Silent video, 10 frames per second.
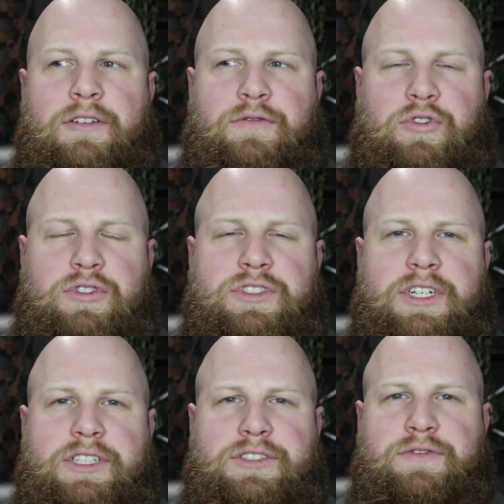
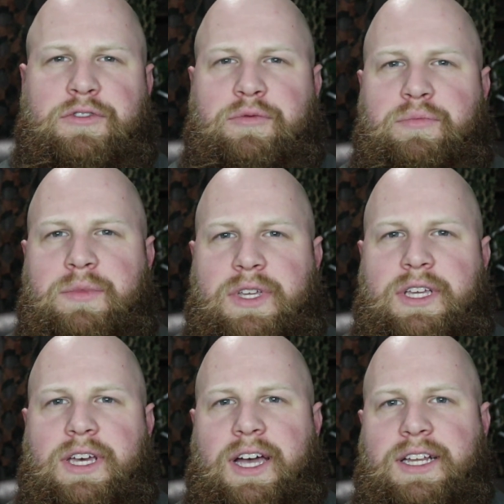Full-size for
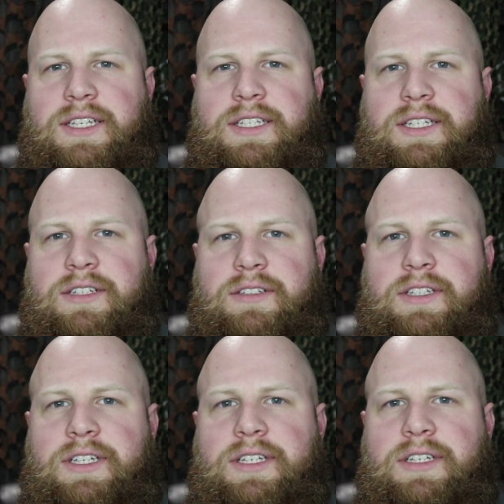me
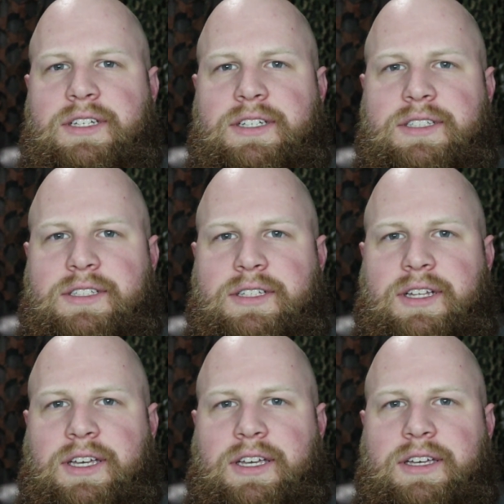ideally is
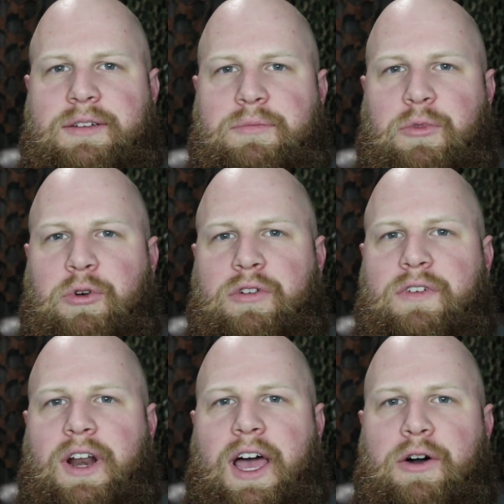like more of
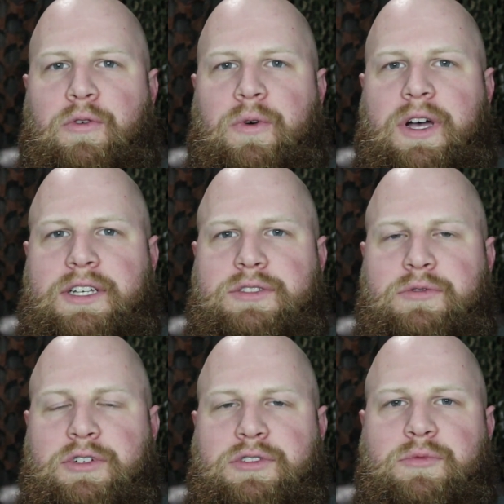an out west
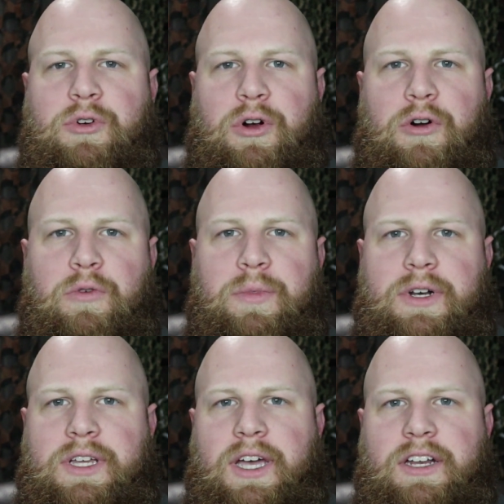where it's more
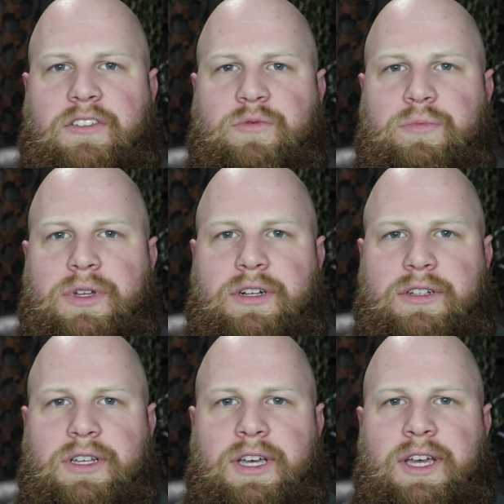open kind of
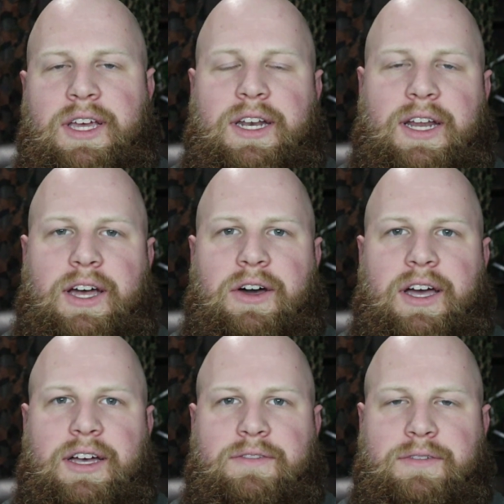build.
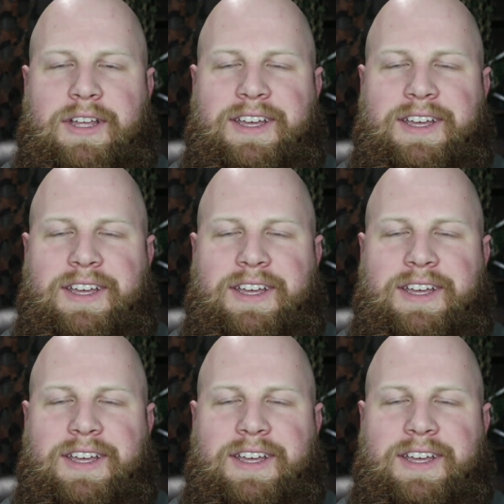Now,